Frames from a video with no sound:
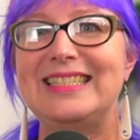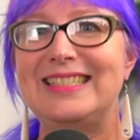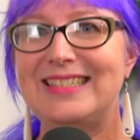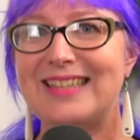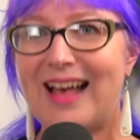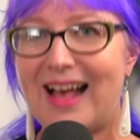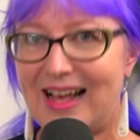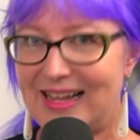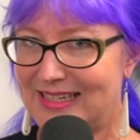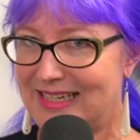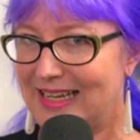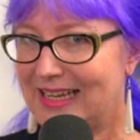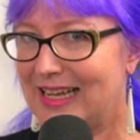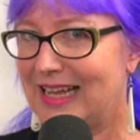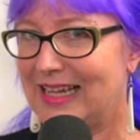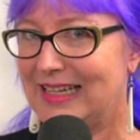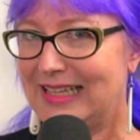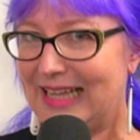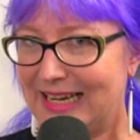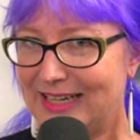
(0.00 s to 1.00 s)
data
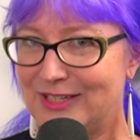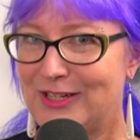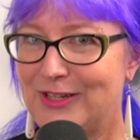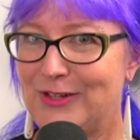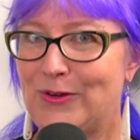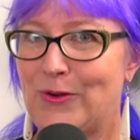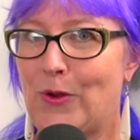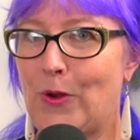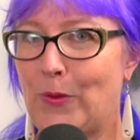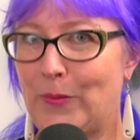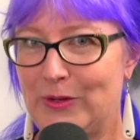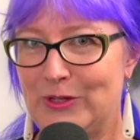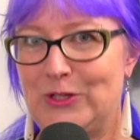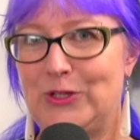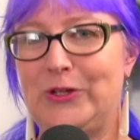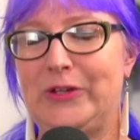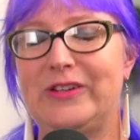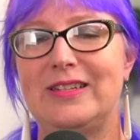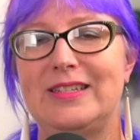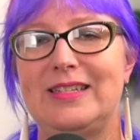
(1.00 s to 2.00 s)
collection
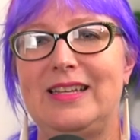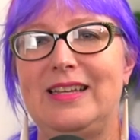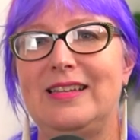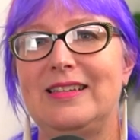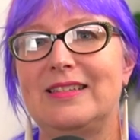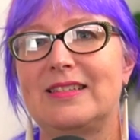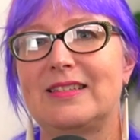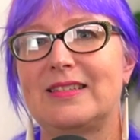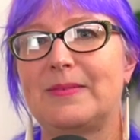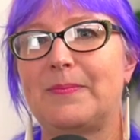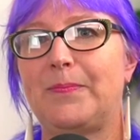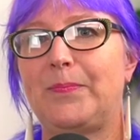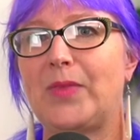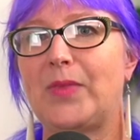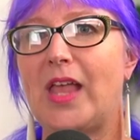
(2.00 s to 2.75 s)
opportunities?